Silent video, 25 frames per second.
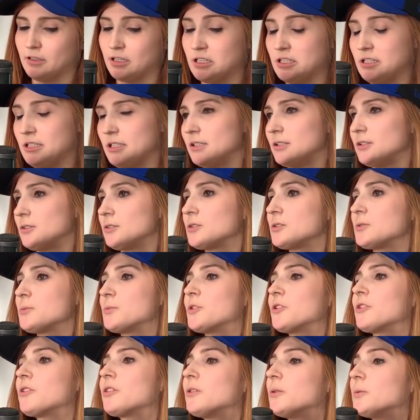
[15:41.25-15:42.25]
a year's
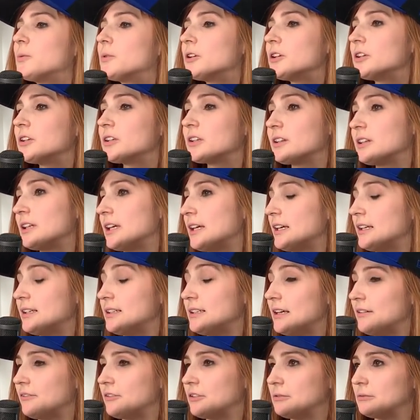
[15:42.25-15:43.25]
worth of work that
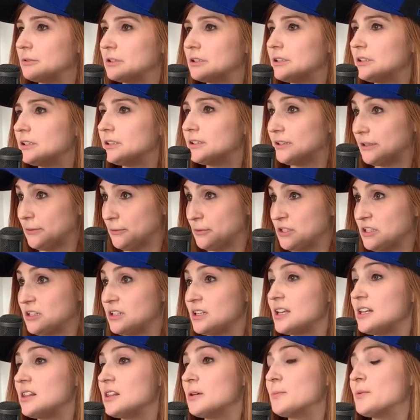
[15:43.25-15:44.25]
never really, that
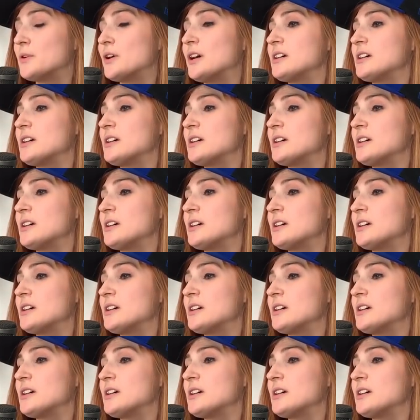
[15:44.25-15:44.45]
was in the